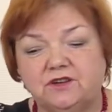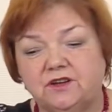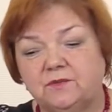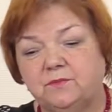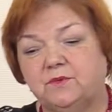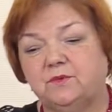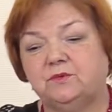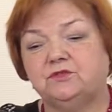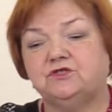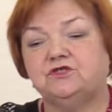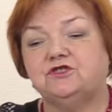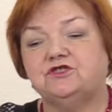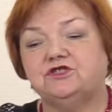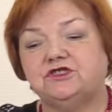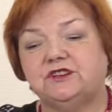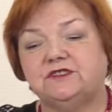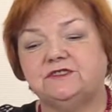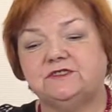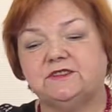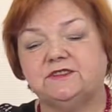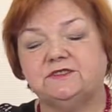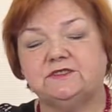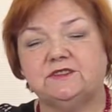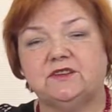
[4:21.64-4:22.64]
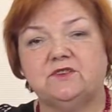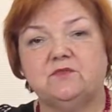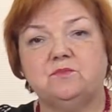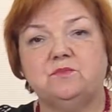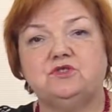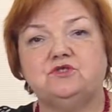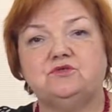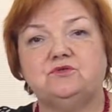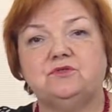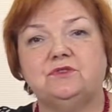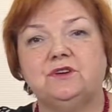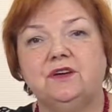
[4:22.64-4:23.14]
Very nice light
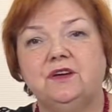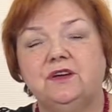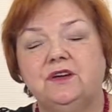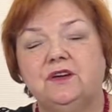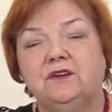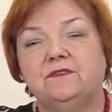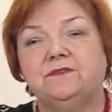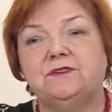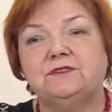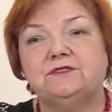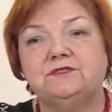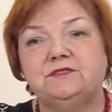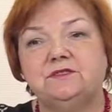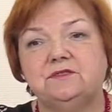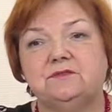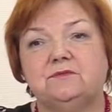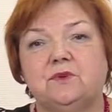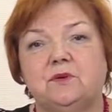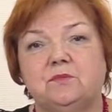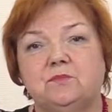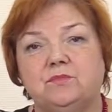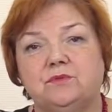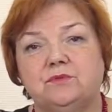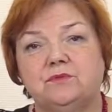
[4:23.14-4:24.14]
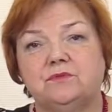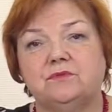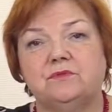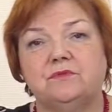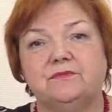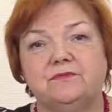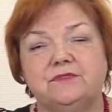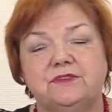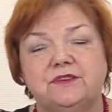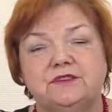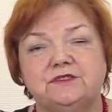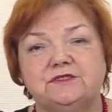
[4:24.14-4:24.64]
skirts. If it's a
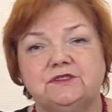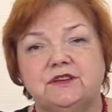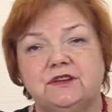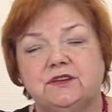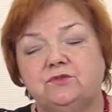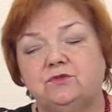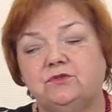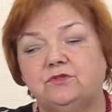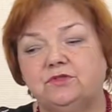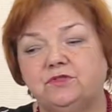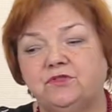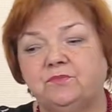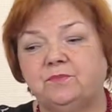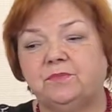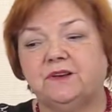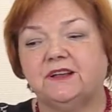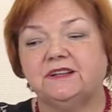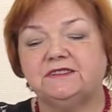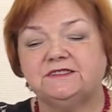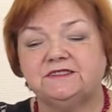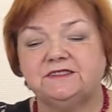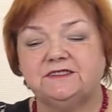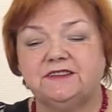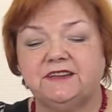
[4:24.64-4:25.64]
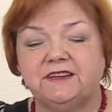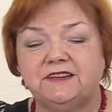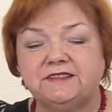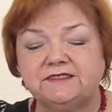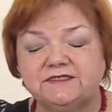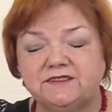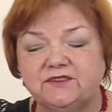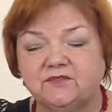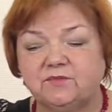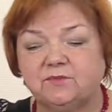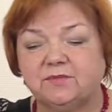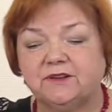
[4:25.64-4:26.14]
holiday skirt, we add the
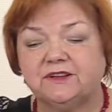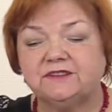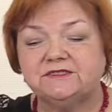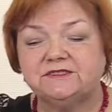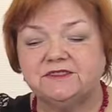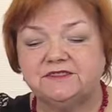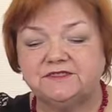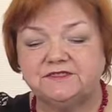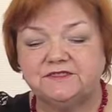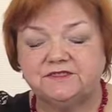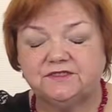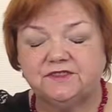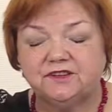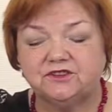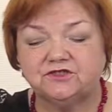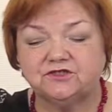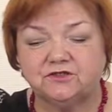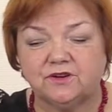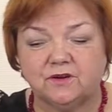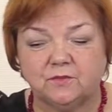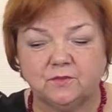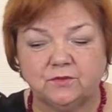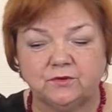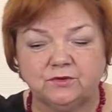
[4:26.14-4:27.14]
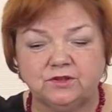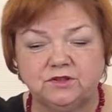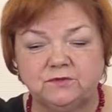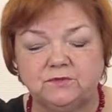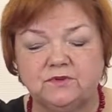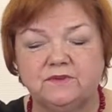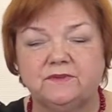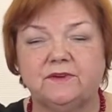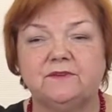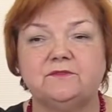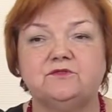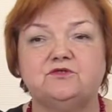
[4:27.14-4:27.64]
tulle frill.
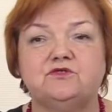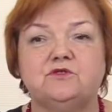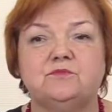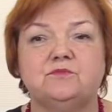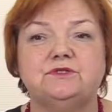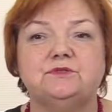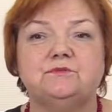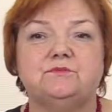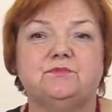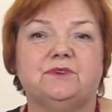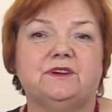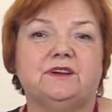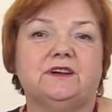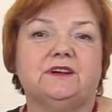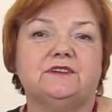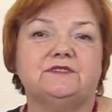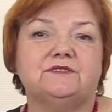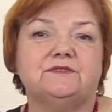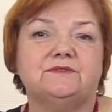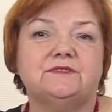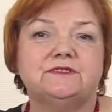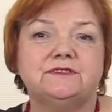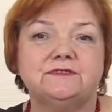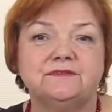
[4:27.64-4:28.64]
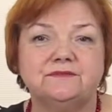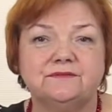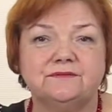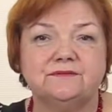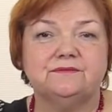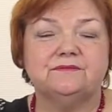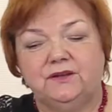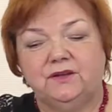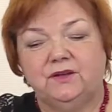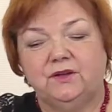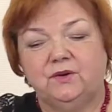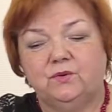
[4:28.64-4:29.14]
We'll show it all to you when
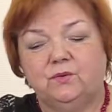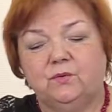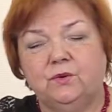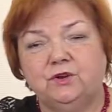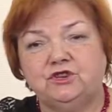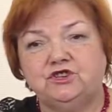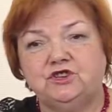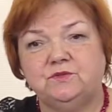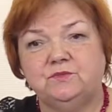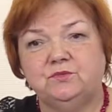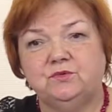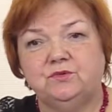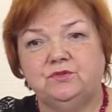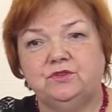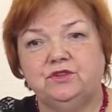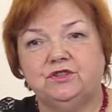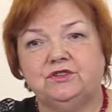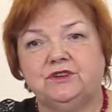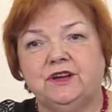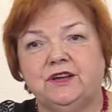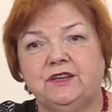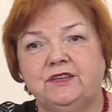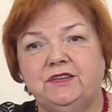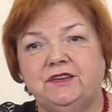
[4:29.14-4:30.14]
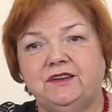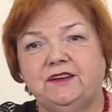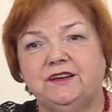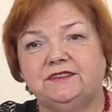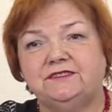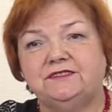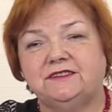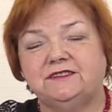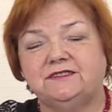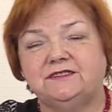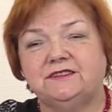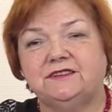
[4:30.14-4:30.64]
working.
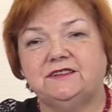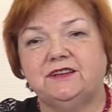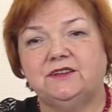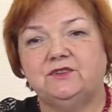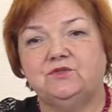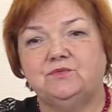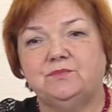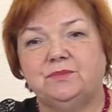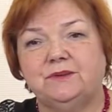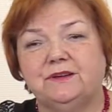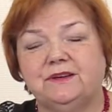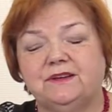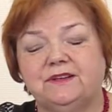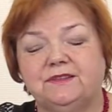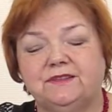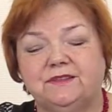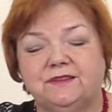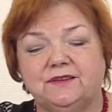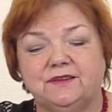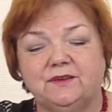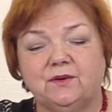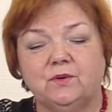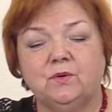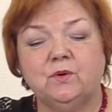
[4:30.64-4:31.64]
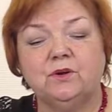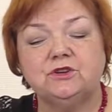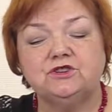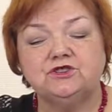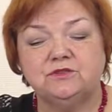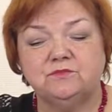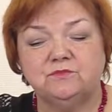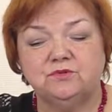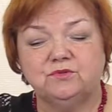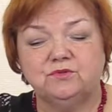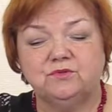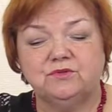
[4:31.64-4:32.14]
You can use a lot of different
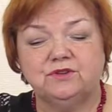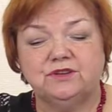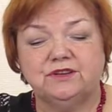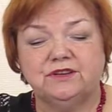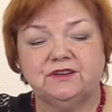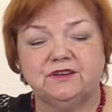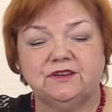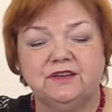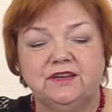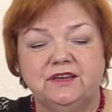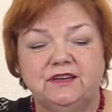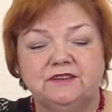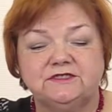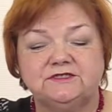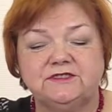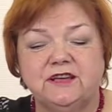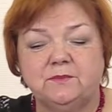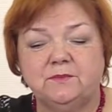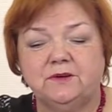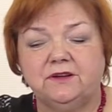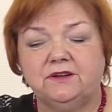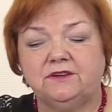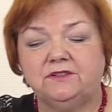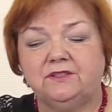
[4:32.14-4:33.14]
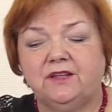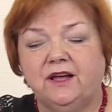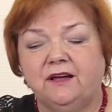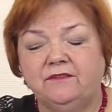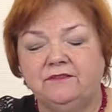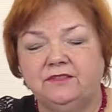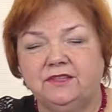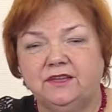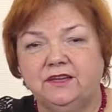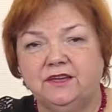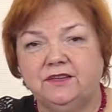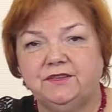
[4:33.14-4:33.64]
fabrics for the feet and flare
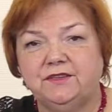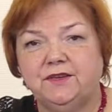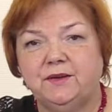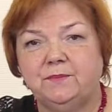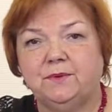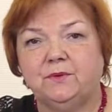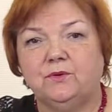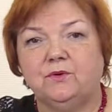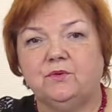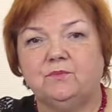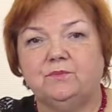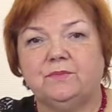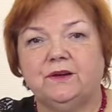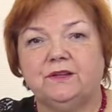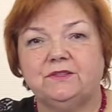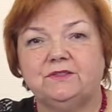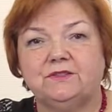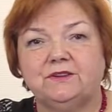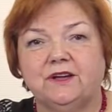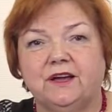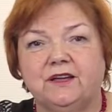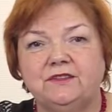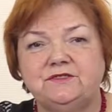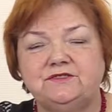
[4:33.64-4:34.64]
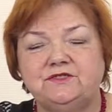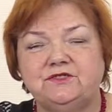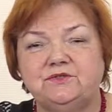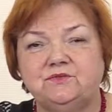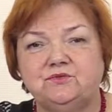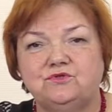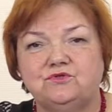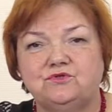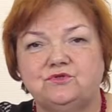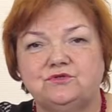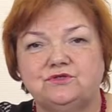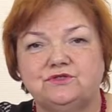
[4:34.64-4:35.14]
skirts. Just don't use the
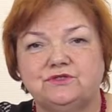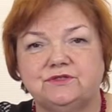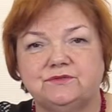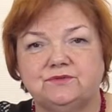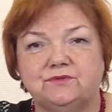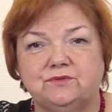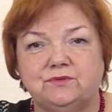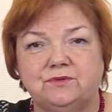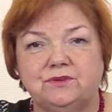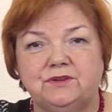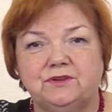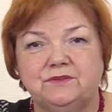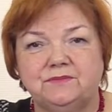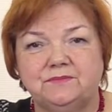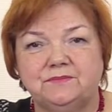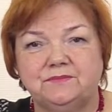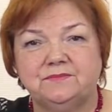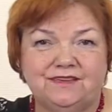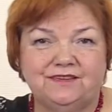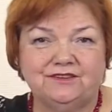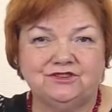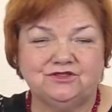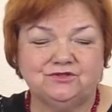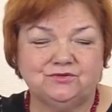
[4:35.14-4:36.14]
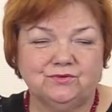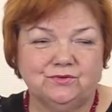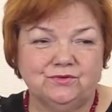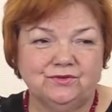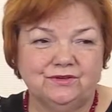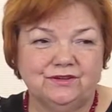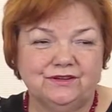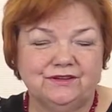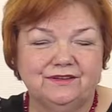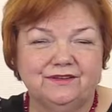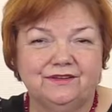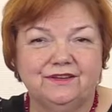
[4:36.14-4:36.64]
fabrics which stretch
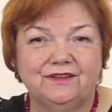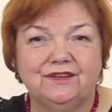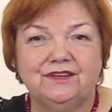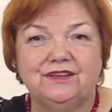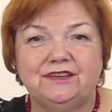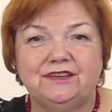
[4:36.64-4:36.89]
lengthwise.